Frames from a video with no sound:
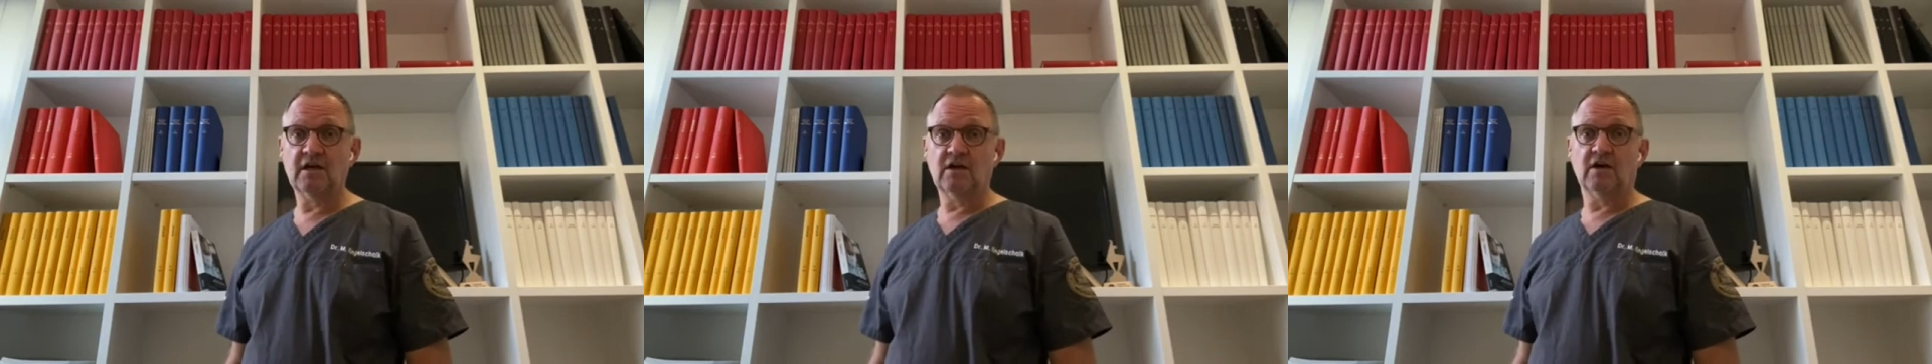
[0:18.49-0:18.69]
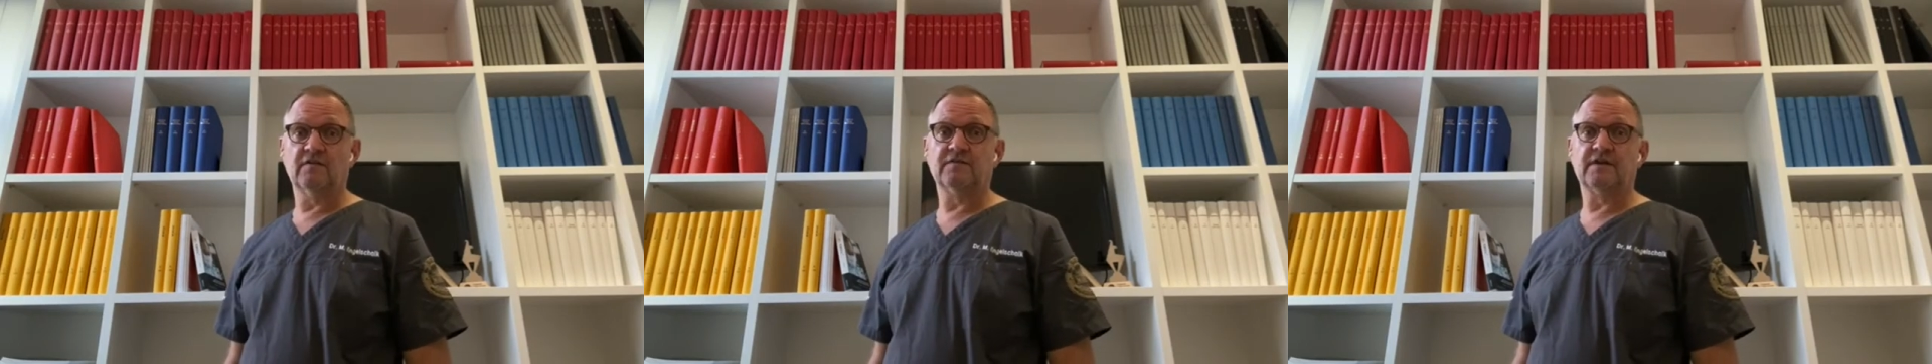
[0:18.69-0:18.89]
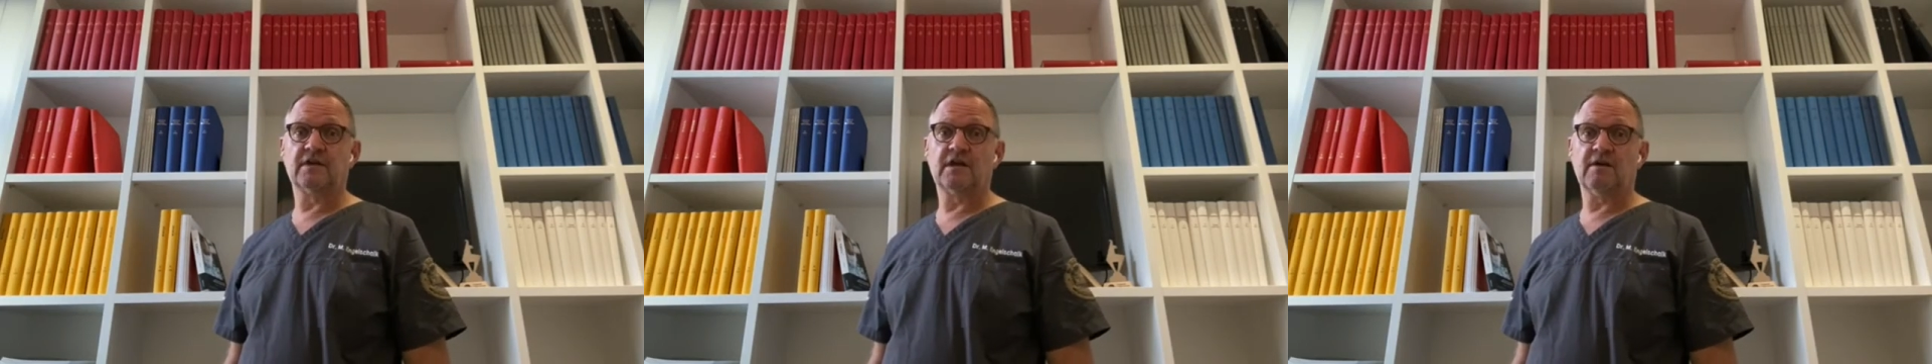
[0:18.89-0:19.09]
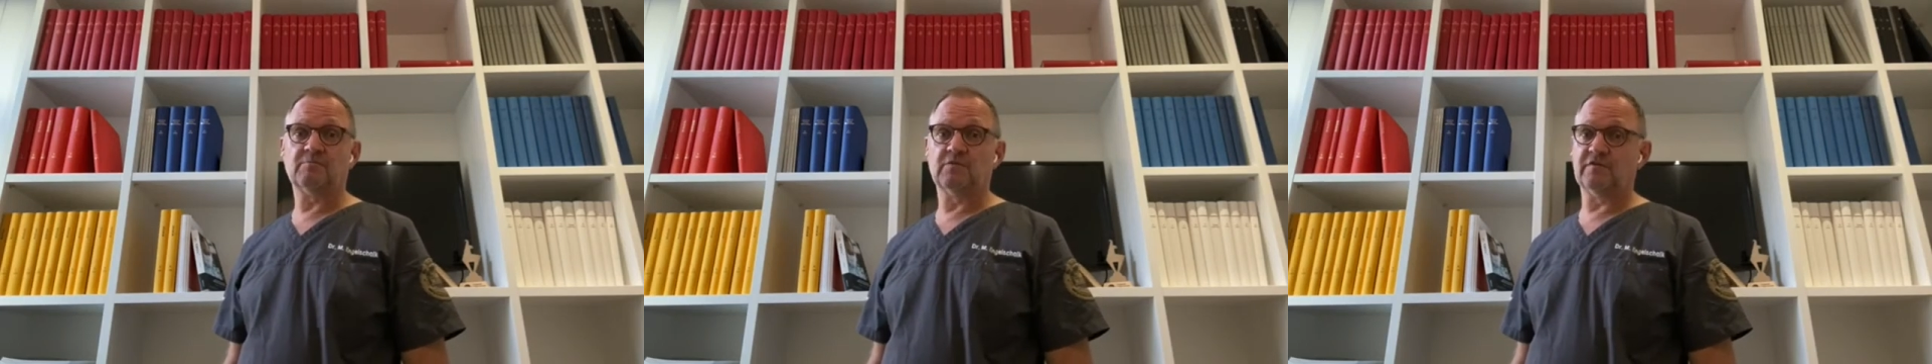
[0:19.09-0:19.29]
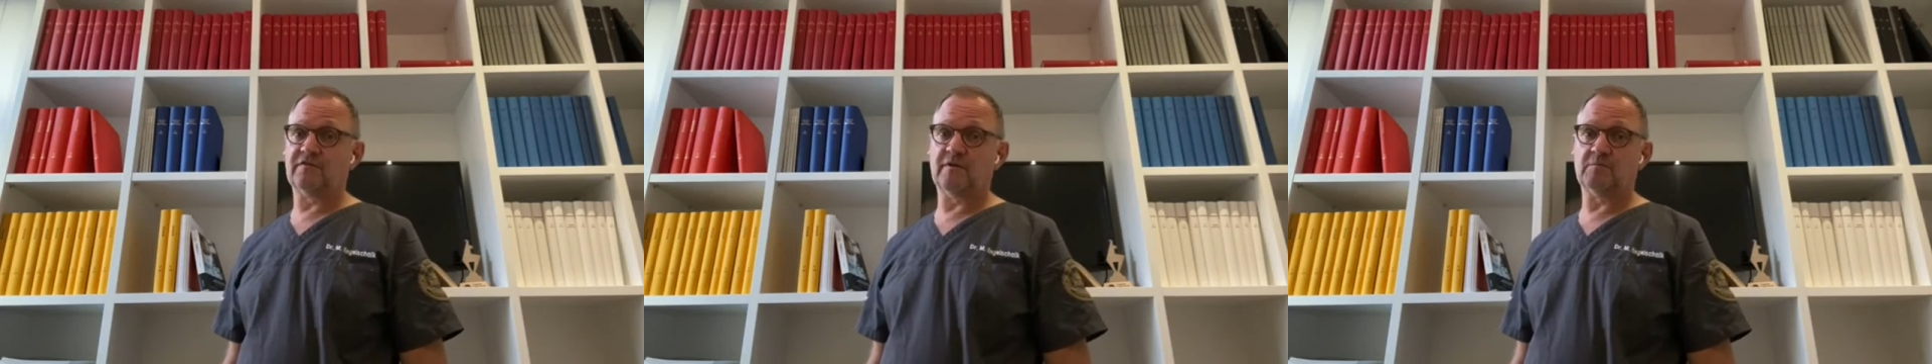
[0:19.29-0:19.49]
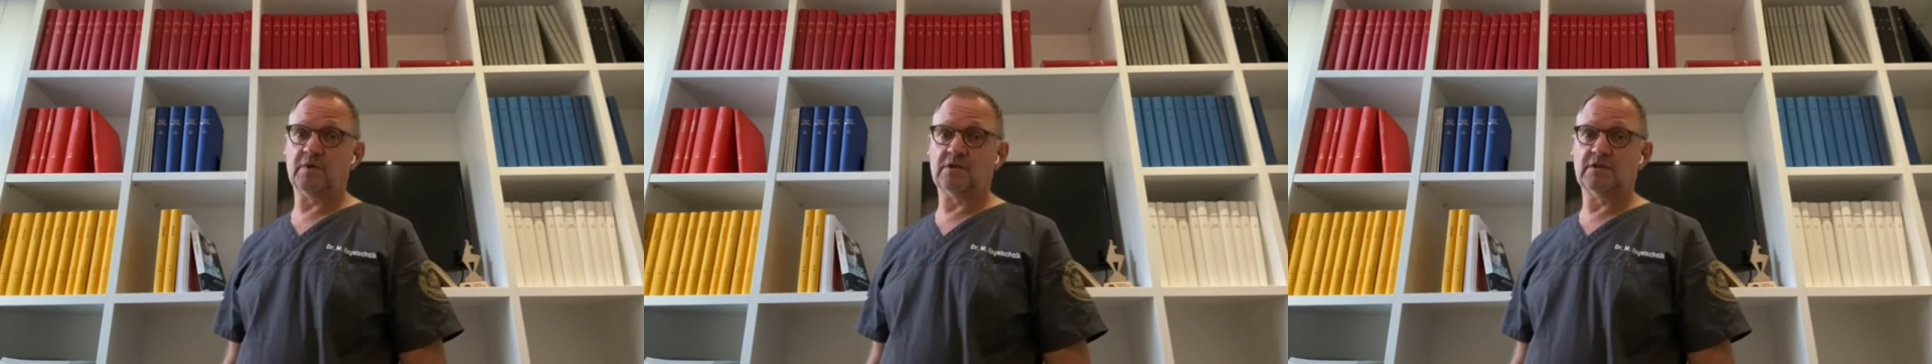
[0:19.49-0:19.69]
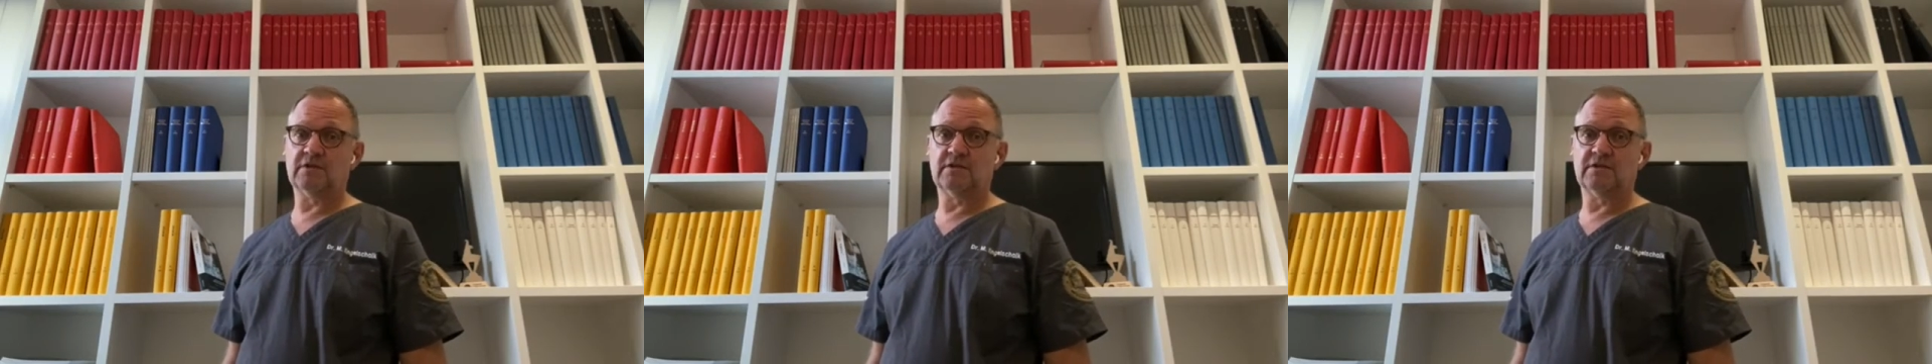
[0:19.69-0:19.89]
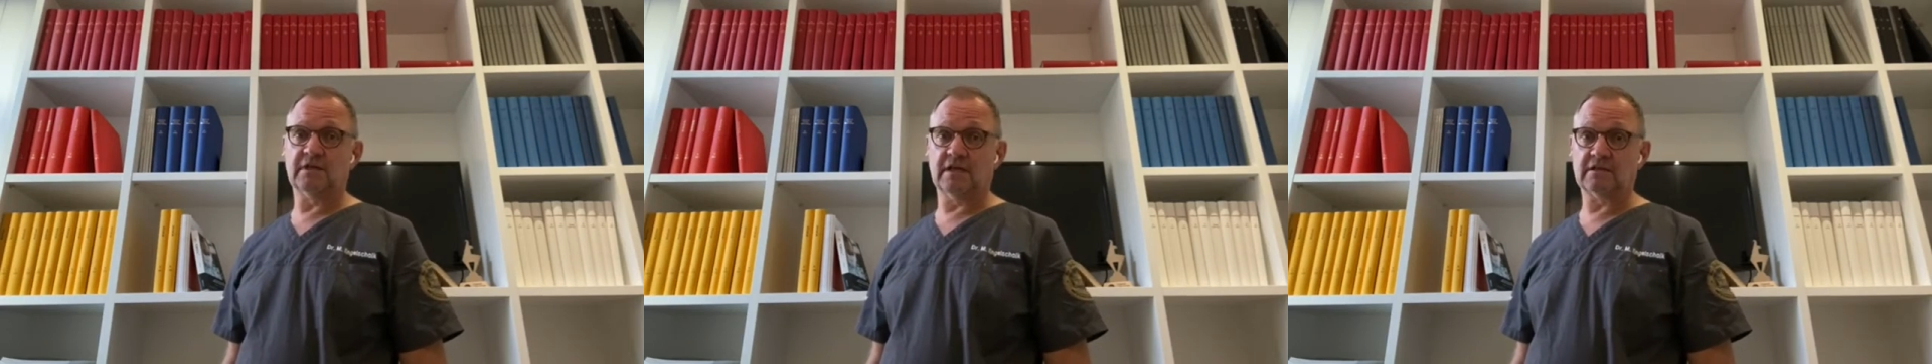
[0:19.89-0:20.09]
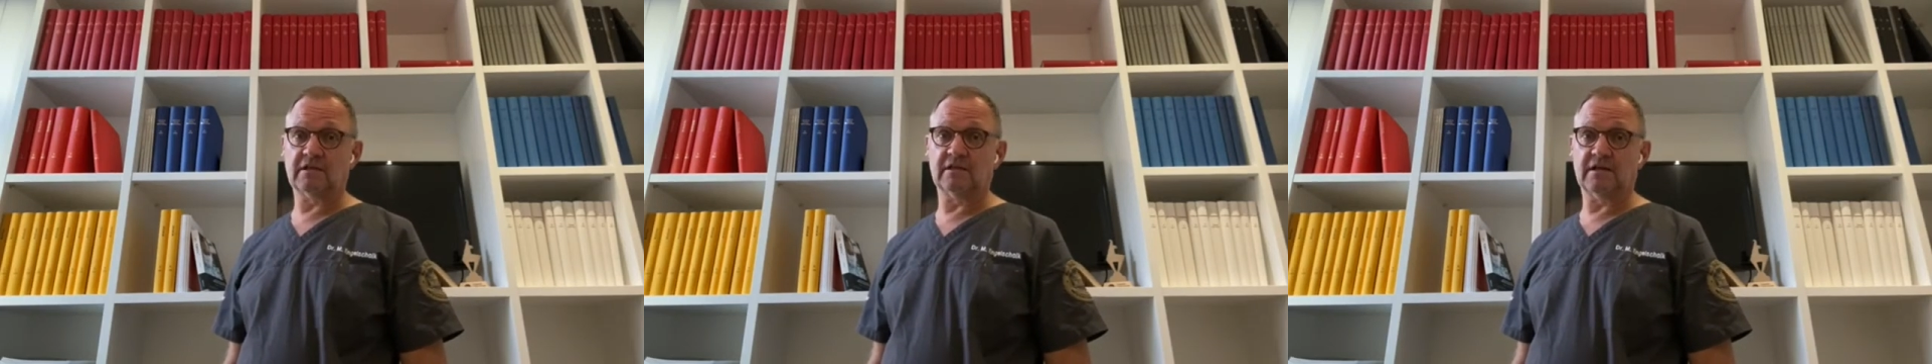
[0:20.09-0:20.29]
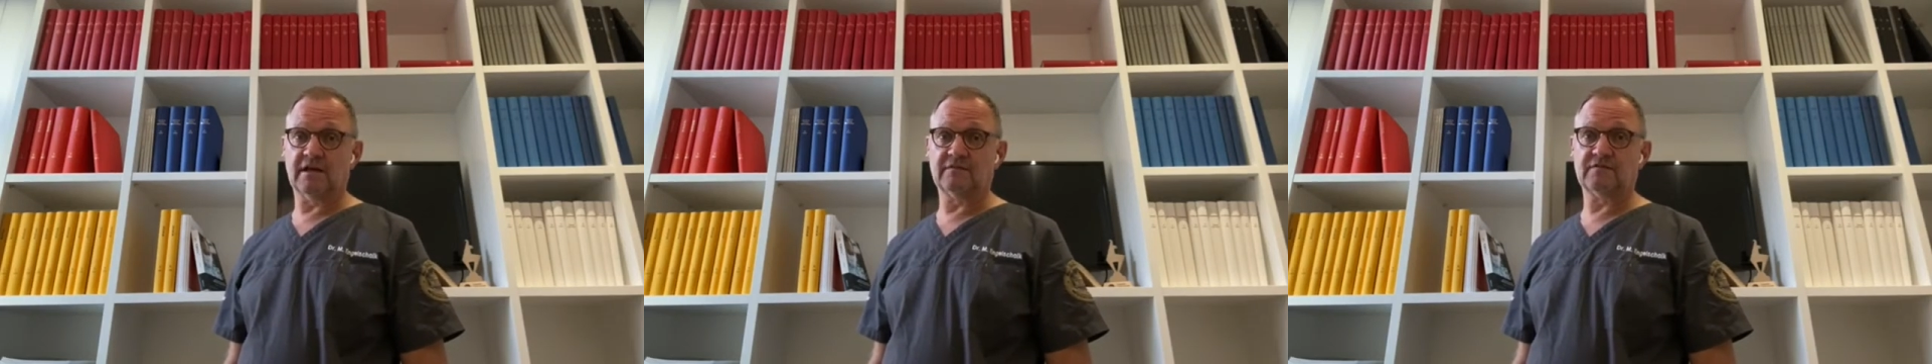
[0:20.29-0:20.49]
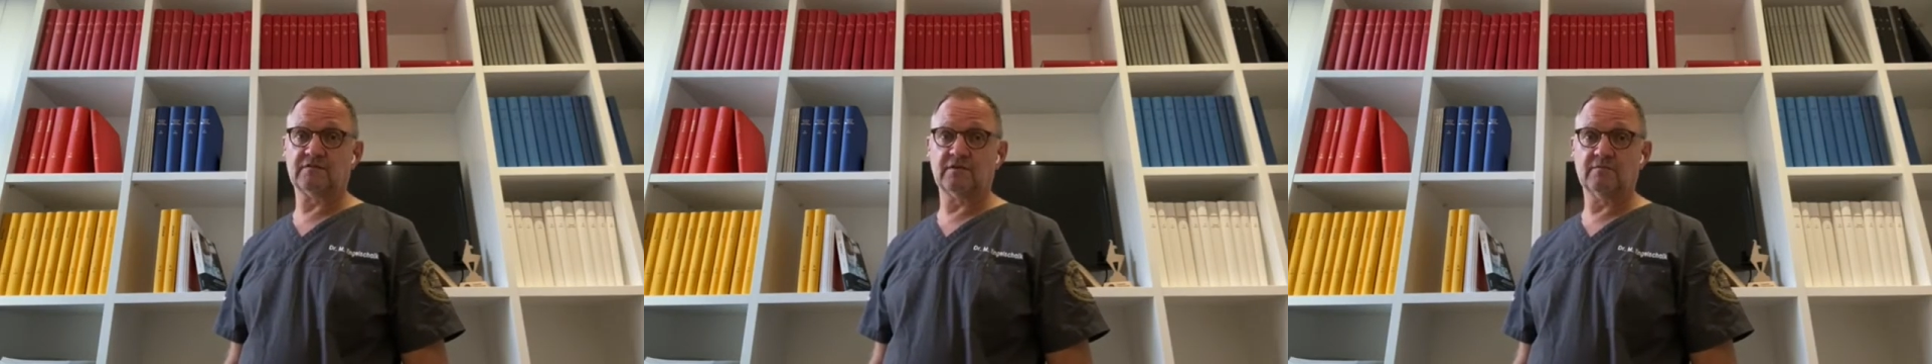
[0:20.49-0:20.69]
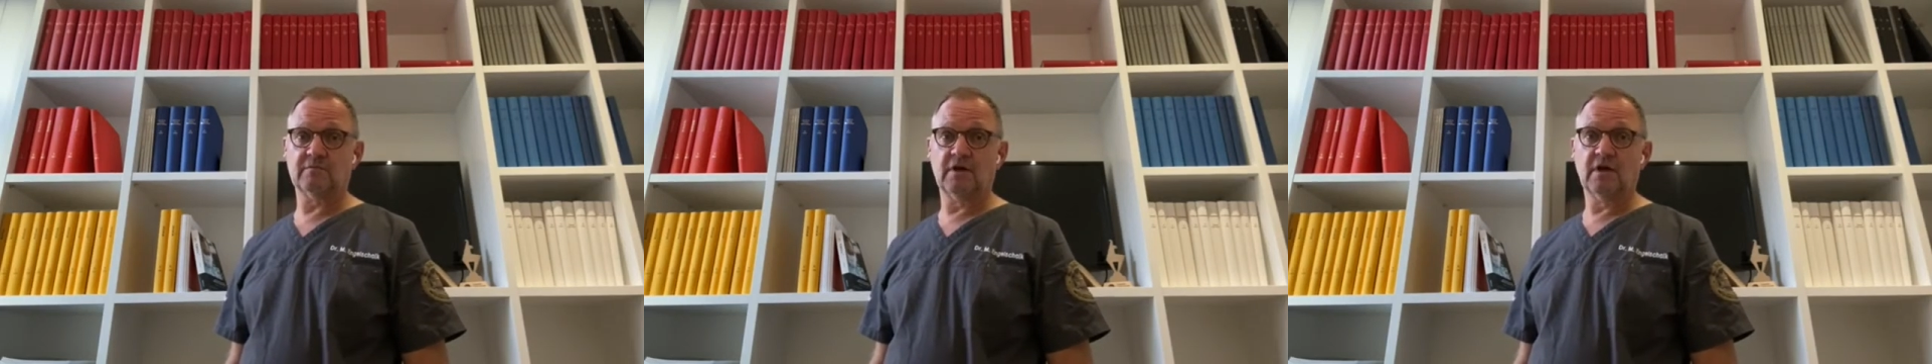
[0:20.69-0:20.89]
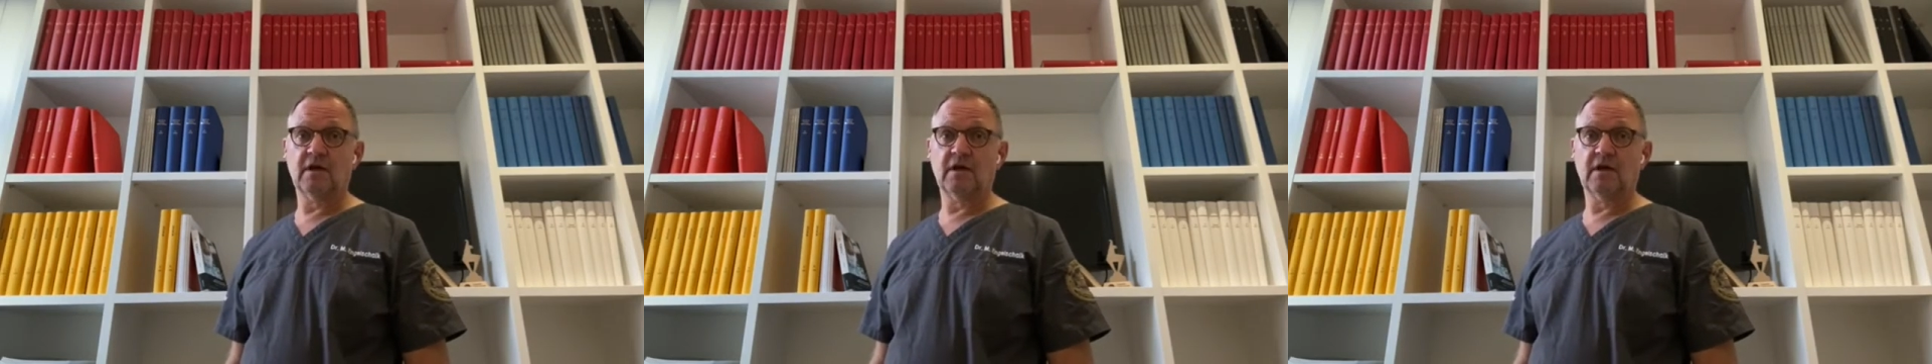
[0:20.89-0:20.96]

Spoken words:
of the CAD November Dental Livestream,